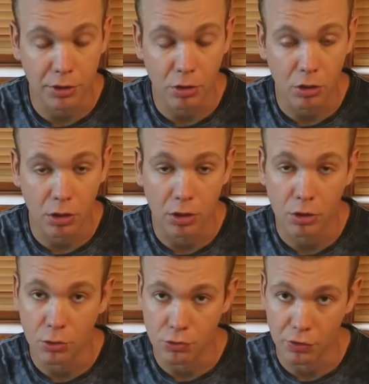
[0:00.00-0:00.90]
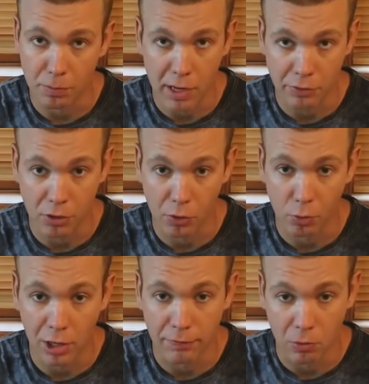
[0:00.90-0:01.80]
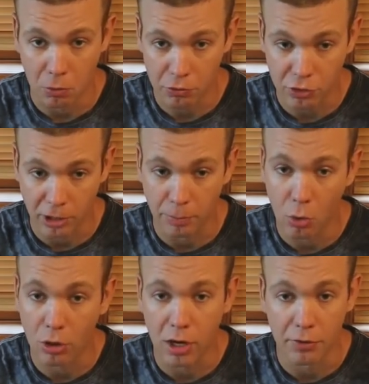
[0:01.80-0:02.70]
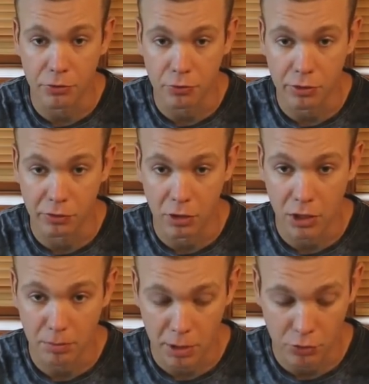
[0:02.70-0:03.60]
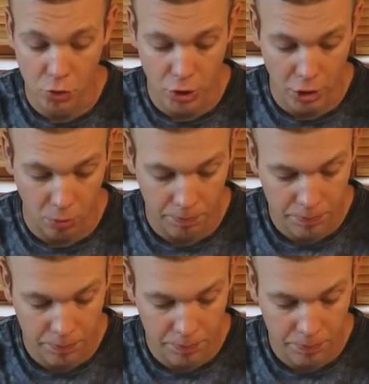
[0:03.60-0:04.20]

it on. You just mount it on the rifle, check bore concentricity, and you go.